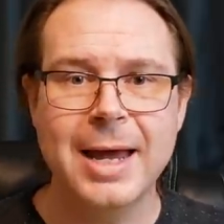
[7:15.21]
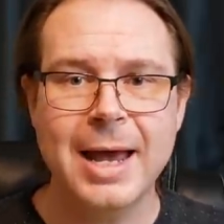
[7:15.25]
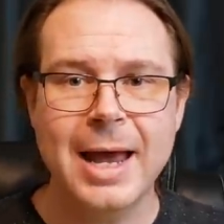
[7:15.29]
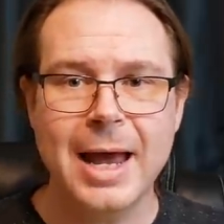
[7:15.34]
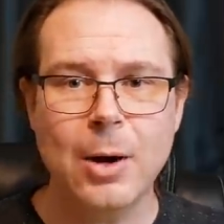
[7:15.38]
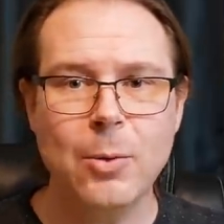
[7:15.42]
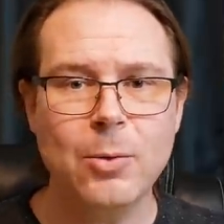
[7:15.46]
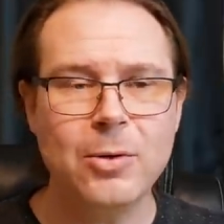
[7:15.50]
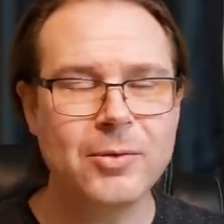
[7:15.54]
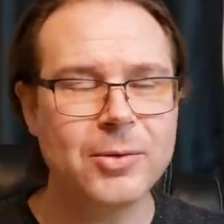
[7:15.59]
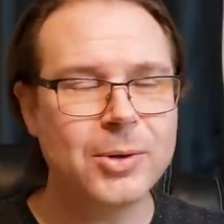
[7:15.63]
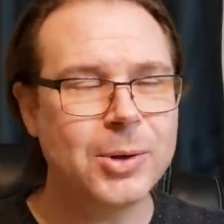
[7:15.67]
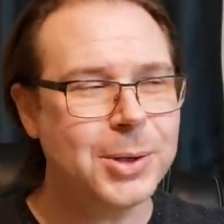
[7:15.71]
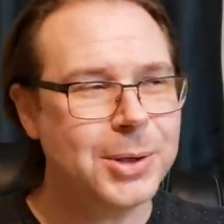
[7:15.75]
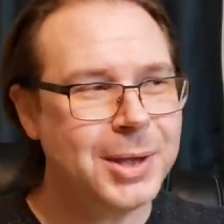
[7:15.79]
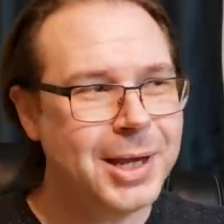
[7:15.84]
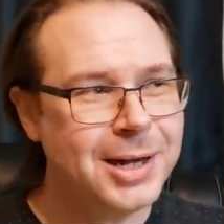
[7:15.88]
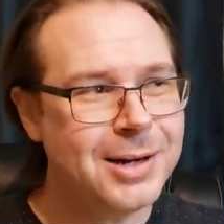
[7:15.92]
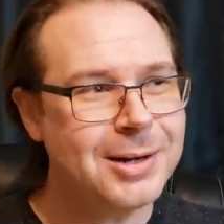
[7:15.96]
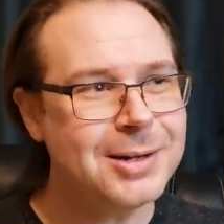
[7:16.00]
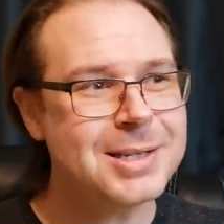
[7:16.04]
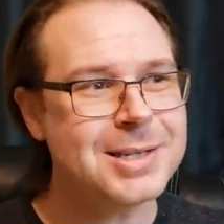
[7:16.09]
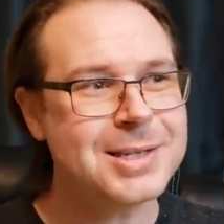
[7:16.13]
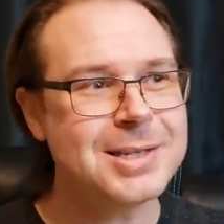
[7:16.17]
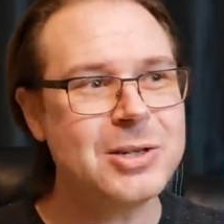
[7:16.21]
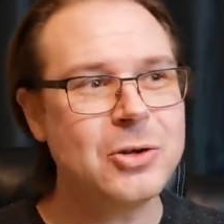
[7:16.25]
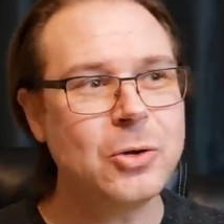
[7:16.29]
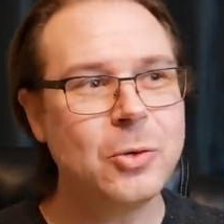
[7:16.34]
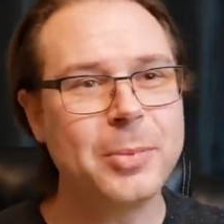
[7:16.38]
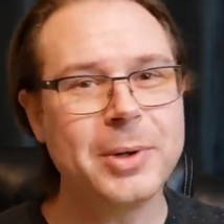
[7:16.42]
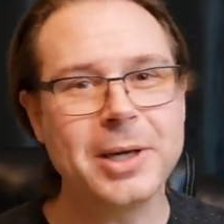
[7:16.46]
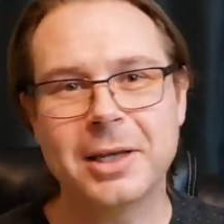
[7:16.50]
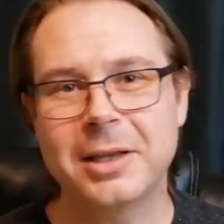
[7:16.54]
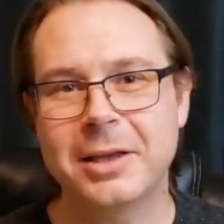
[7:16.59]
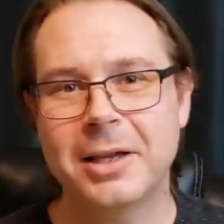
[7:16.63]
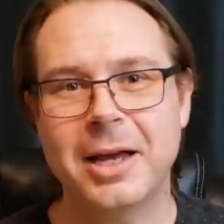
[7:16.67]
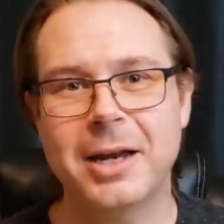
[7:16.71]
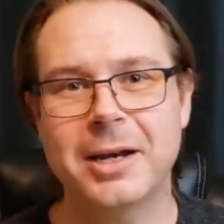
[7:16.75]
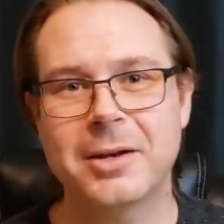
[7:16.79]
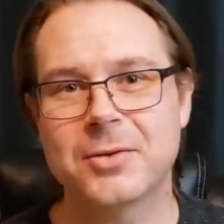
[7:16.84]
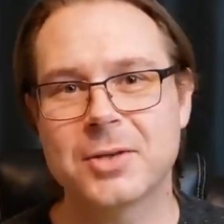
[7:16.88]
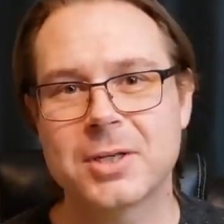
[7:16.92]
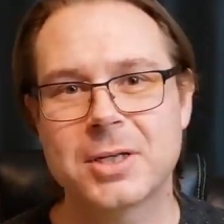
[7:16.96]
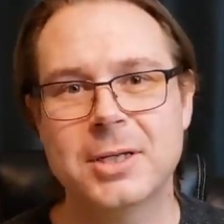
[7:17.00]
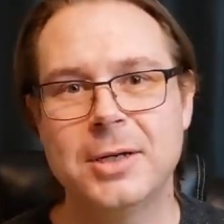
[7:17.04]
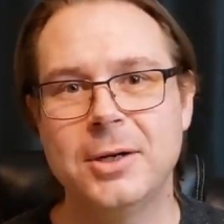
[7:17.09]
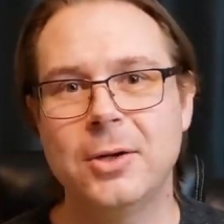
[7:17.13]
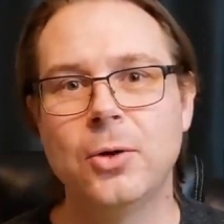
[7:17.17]
However, that could still be a lot of
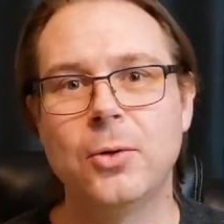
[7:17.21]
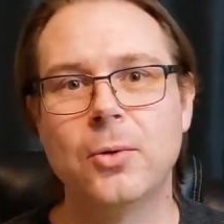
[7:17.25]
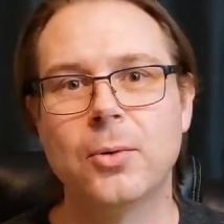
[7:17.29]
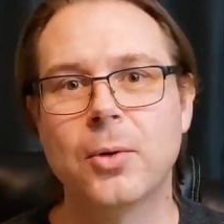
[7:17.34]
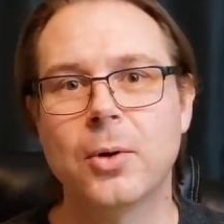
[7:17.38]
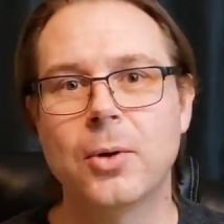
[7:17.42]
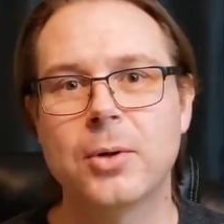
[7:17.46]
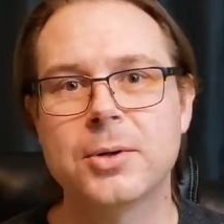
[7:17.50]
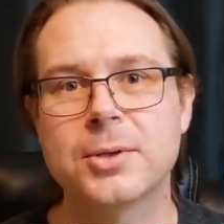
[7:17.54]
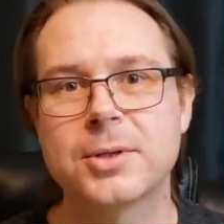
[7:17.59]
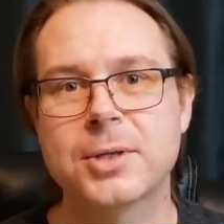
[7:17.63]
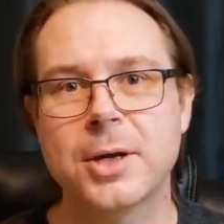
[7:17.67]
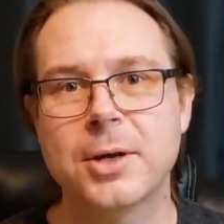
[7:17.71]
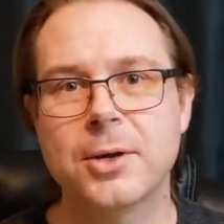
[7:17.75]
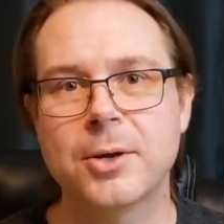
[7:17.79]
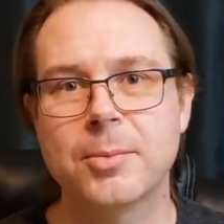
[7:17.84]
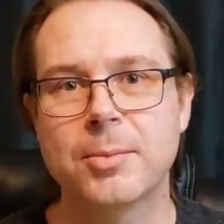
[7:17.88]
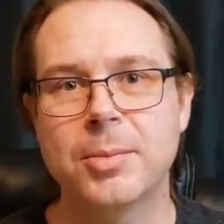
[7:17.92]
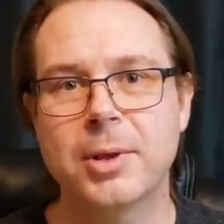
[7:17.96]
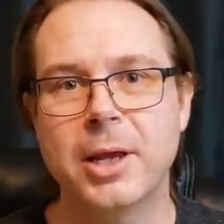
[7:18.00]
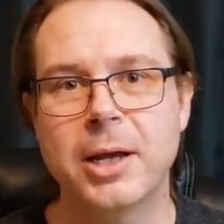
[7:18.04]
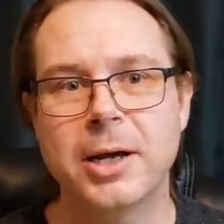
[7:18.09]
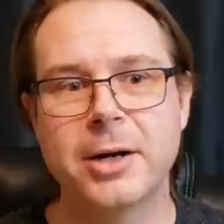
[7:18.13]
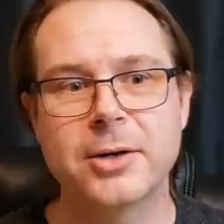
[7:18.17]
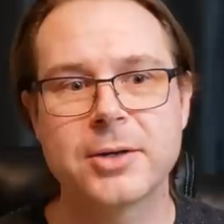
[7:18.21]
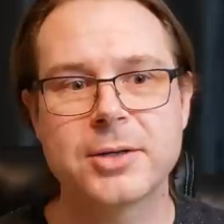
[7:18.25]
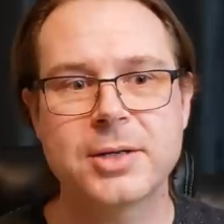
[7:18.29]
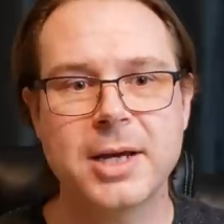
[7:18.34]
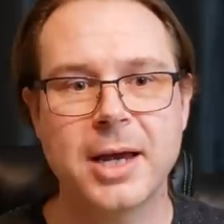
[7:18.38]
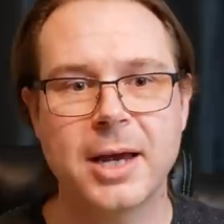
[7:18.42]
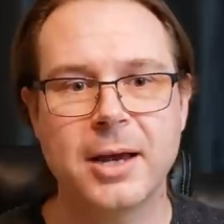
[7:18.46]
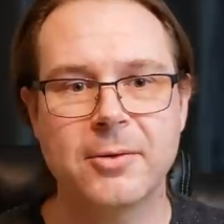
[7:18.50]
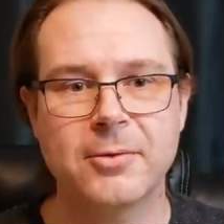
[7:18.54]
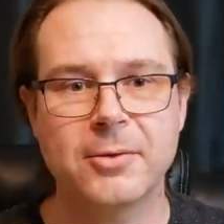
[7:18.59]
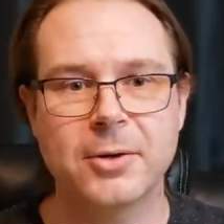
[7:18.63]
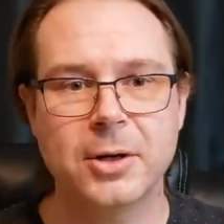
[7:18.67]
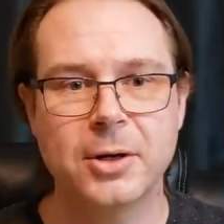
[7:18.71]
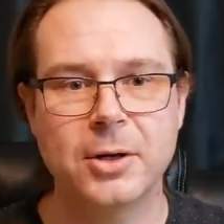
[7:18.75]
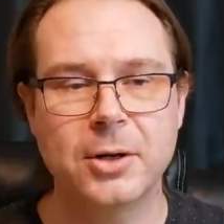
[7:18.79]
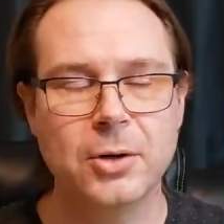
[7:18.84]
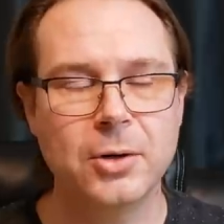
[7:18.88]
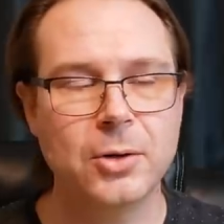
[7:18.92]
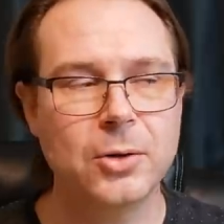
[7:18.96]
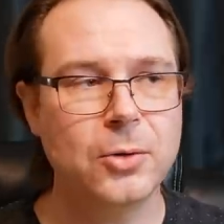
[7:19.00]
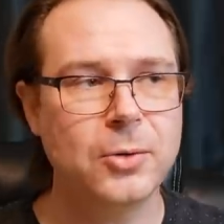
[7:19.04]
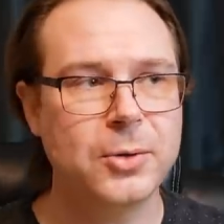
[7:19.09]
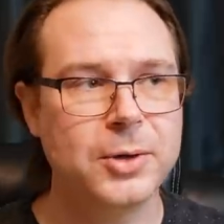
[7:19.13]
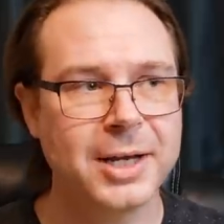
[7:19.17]
skill rolls that your players have to
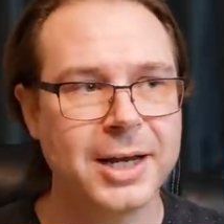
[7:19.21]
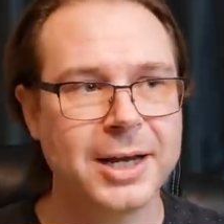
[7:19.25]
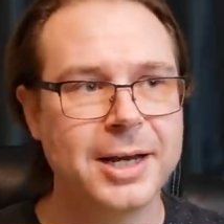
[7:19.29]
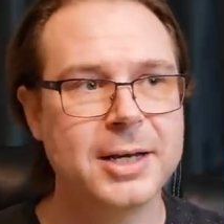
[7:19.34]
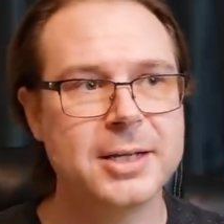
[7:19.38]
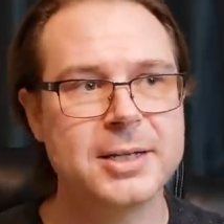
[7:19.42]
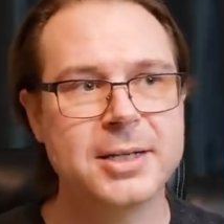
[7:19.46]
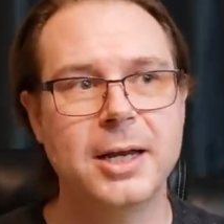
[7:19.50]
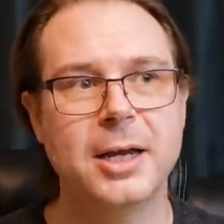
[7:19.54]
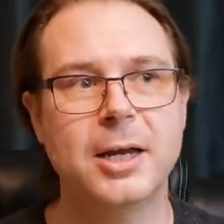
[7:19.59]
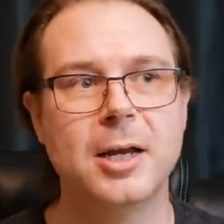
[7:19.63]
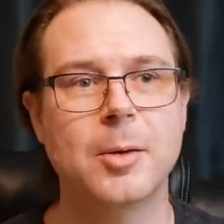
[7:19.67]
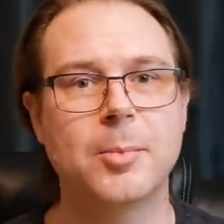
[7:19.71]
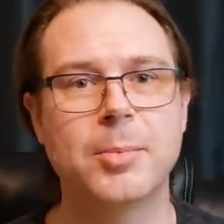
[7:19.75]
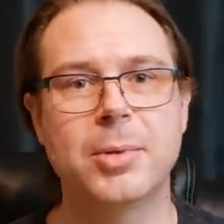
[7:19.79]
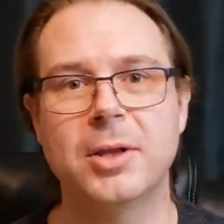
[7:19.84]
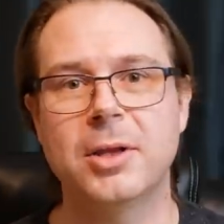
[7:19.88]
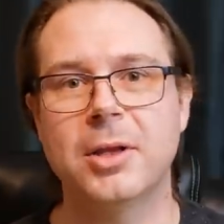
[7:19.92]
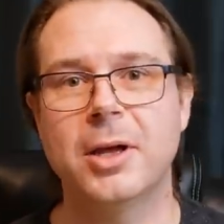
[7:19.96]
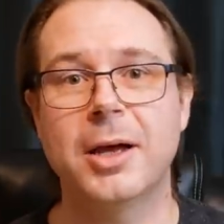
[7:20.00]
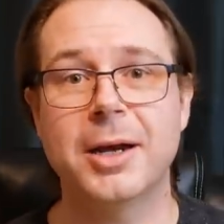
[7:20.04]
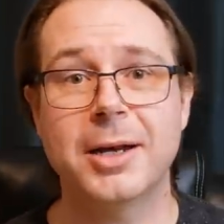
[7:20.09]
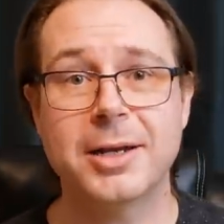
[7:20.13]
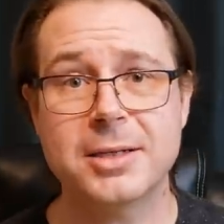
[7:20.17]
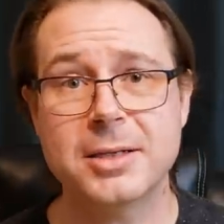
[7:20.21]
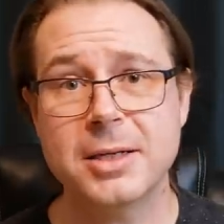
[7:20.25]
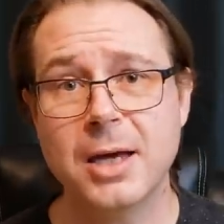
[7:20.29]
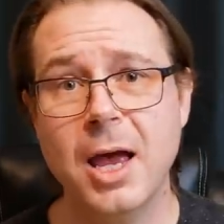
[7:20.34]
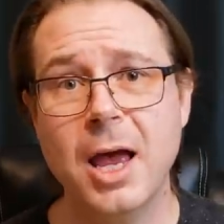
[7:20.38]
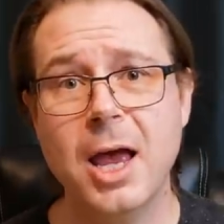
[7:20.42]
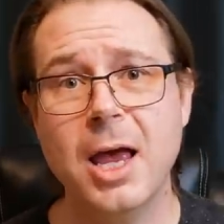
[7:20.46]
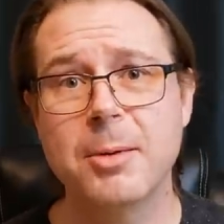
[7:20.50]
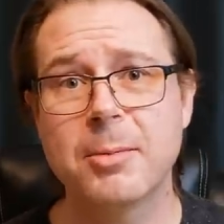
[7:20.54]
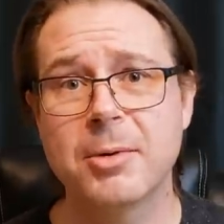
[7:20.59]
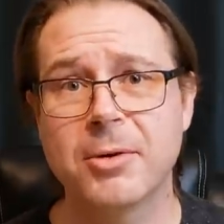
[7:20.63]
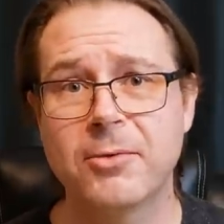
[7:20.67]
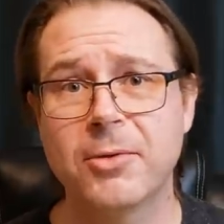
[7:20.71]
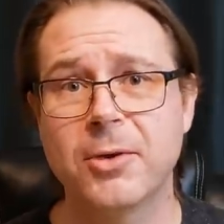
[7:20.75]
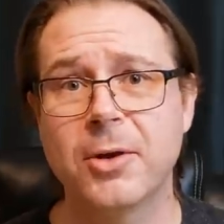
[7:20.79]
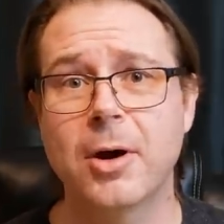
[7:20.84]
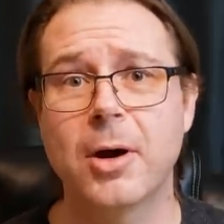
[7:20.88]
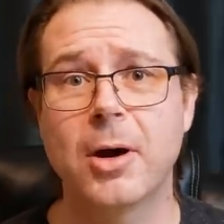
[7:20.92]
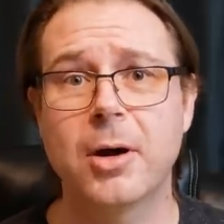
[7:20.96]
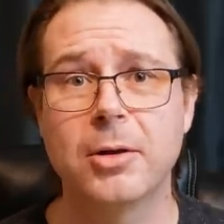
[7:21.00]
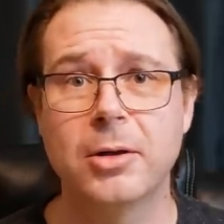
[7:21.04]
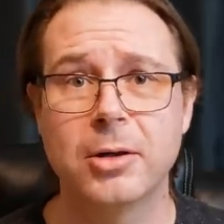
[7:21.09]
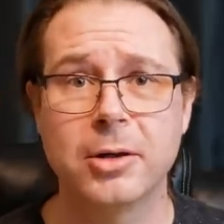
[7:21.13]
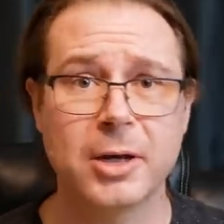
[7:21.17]
do, and that could take up a lot of time if they
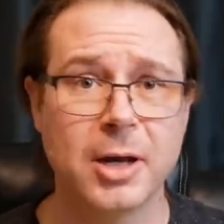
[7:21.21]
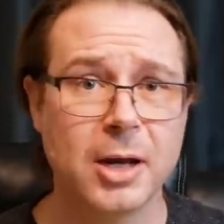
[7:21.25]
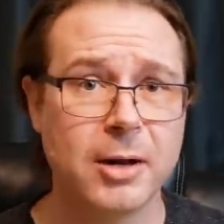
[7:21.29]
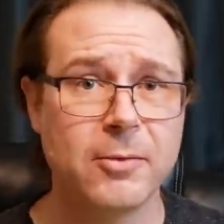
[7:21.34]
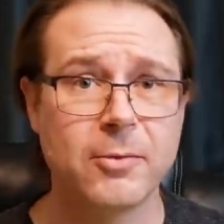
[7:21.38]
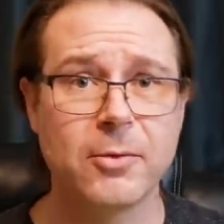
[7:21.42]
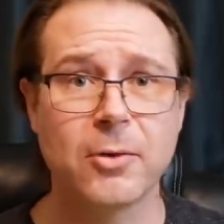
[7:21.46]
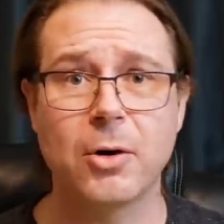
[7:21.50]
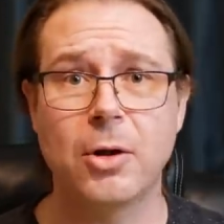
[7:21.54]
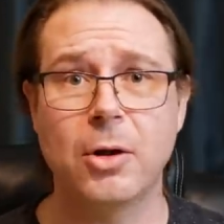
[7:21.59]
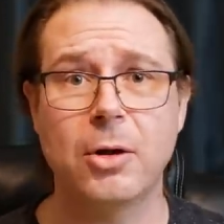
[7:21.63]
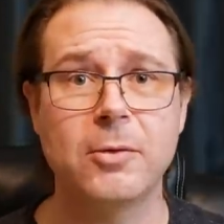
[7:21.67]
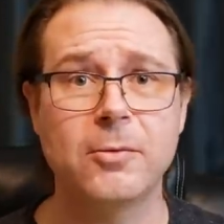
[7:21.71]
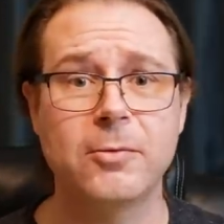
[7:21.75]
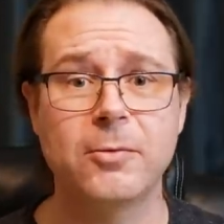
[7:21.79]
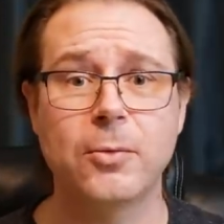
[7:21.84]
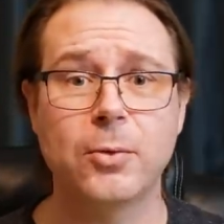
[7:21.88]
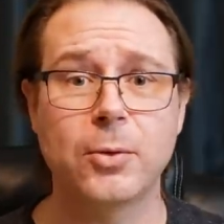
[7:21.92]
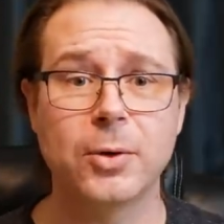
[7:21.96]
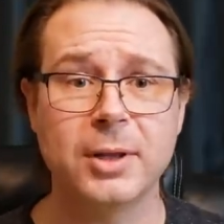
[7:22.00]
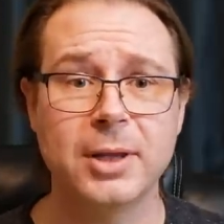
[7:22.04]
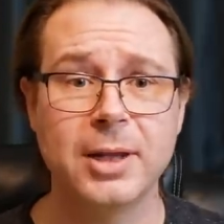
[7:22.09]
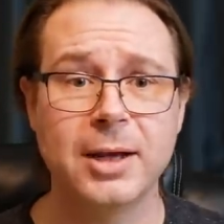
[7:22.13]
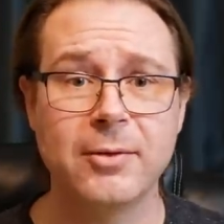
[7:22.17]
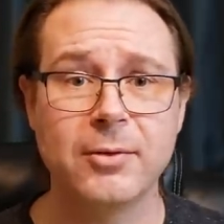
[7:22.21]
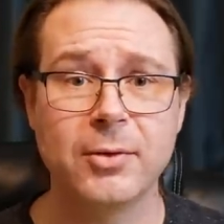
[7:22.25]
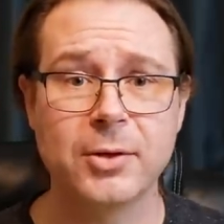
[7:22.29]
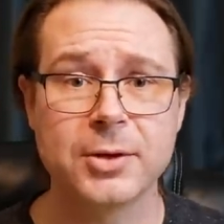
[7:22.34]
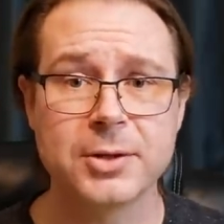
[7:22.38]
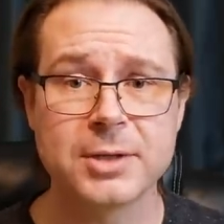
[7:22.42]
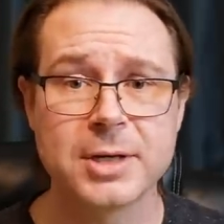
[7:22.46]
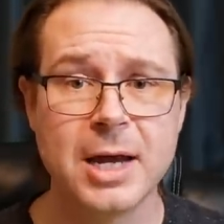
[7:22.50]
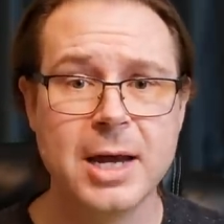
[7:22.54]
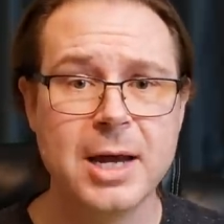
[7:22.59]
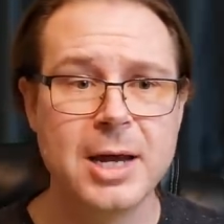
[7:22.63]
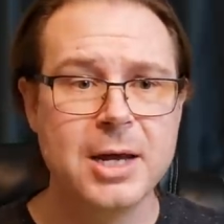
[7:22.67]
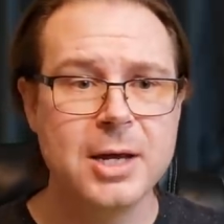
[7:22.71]
are looking for all 4 levels.